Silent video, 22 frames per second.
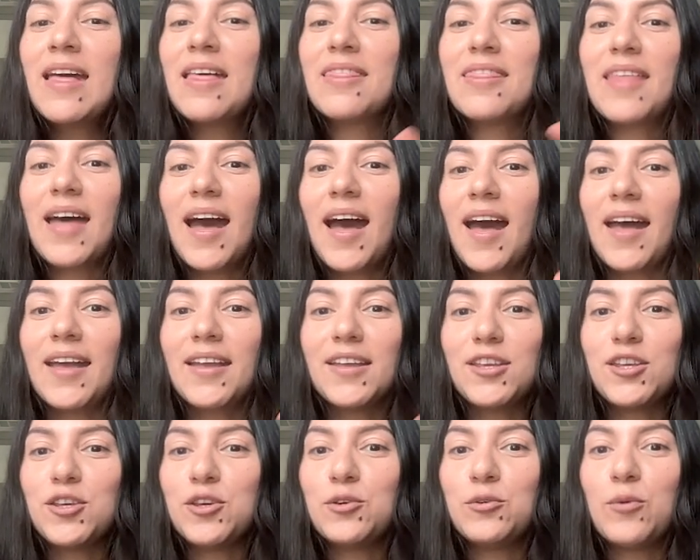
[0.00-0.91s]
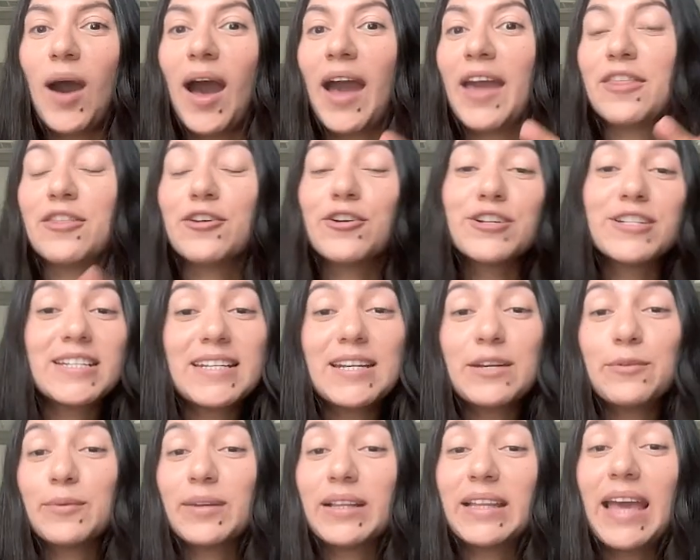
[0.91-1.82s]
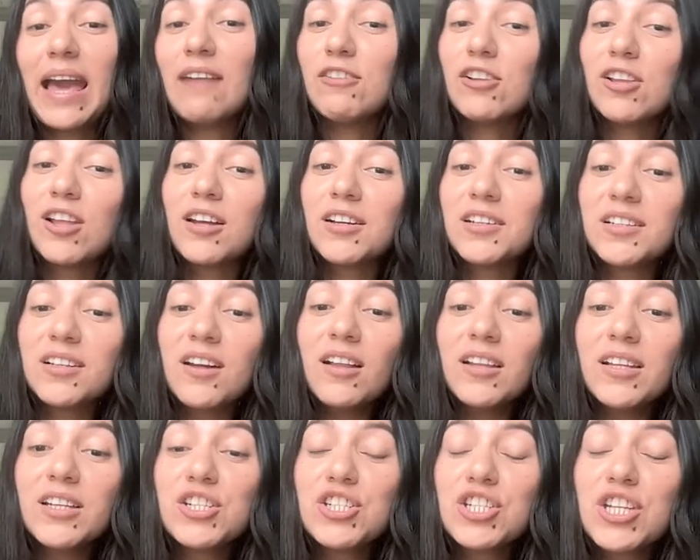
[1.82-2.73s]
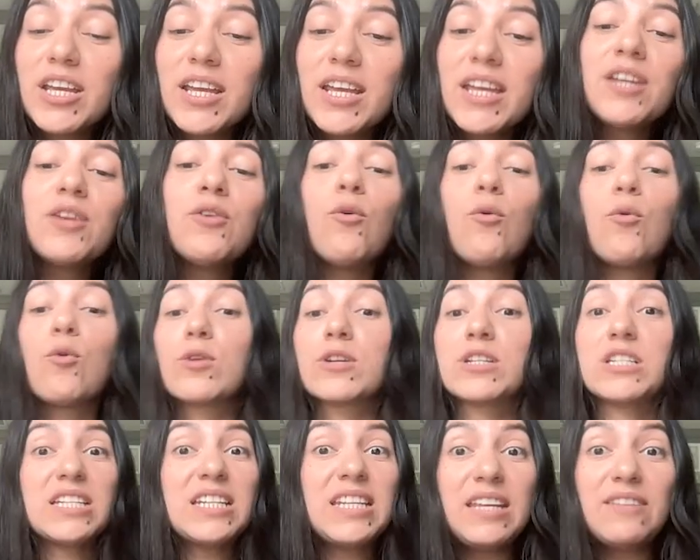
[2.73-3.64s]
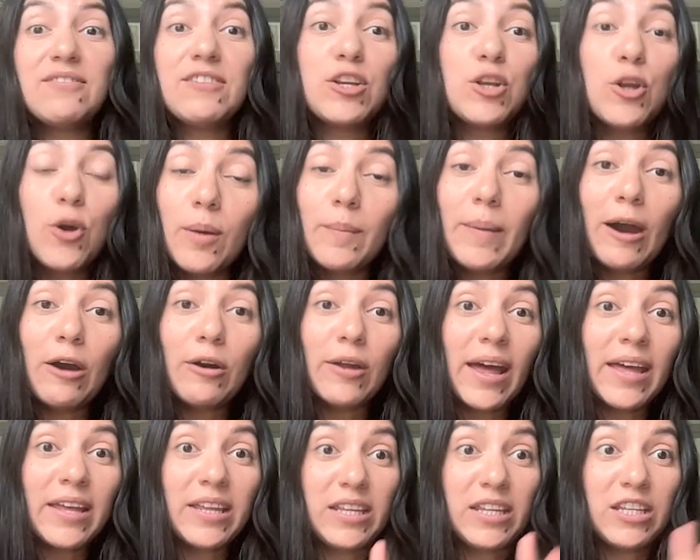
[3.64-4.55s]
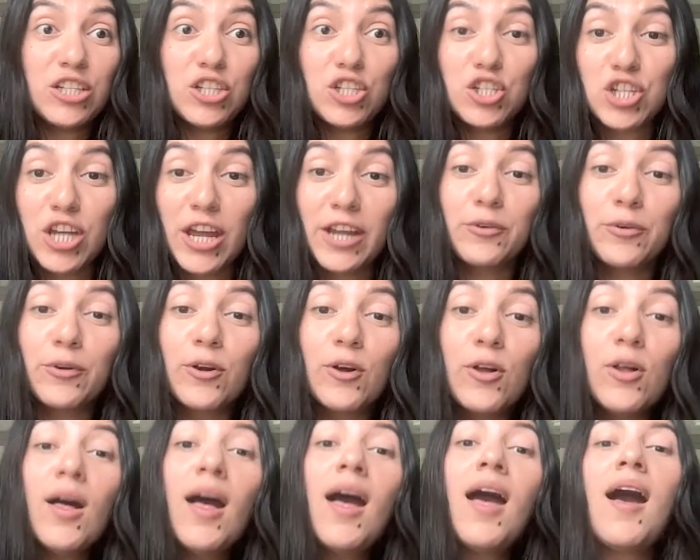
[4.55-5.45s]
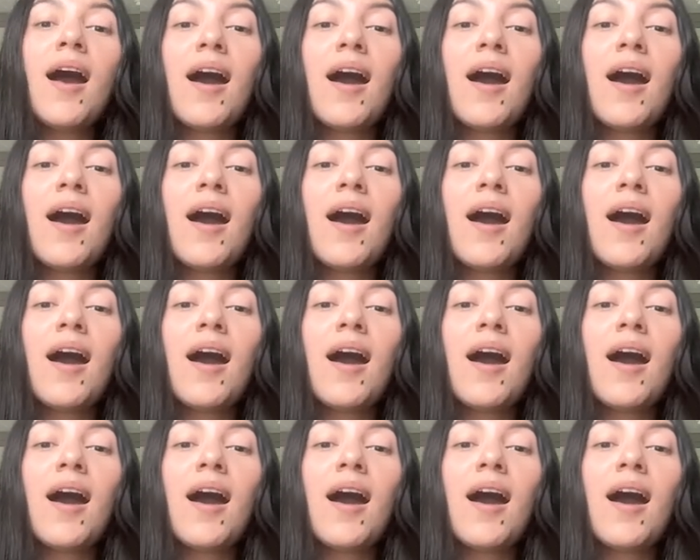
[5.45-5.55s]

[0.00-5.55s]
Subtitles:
that you either didn't really have a lot of knowledge in or didn't even know about in general.